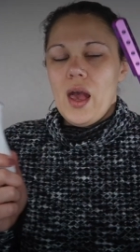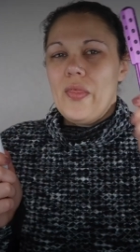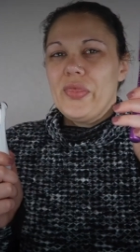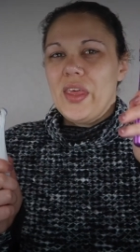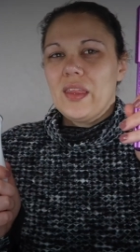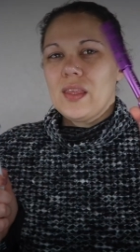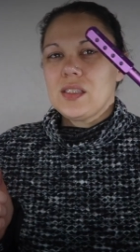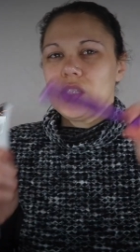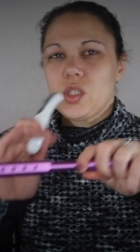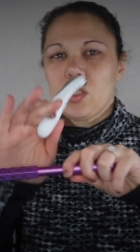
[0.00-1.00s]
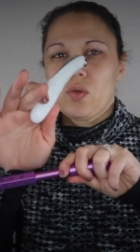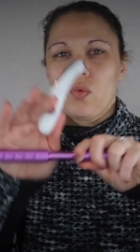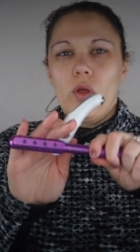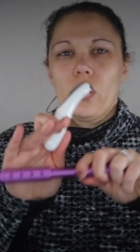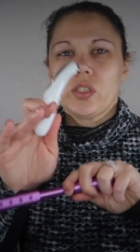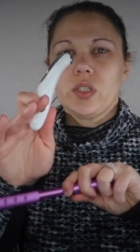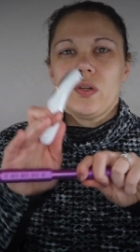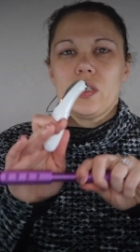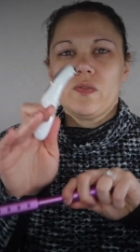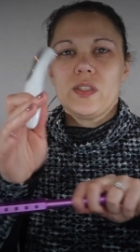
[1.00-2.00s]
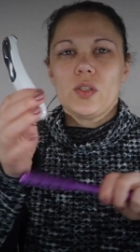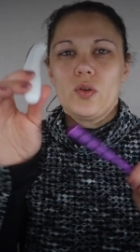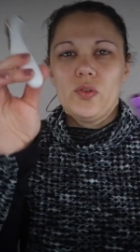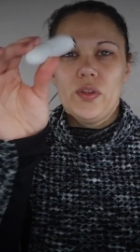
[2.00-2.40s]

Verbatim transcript: And think this is just roller, so it's physical.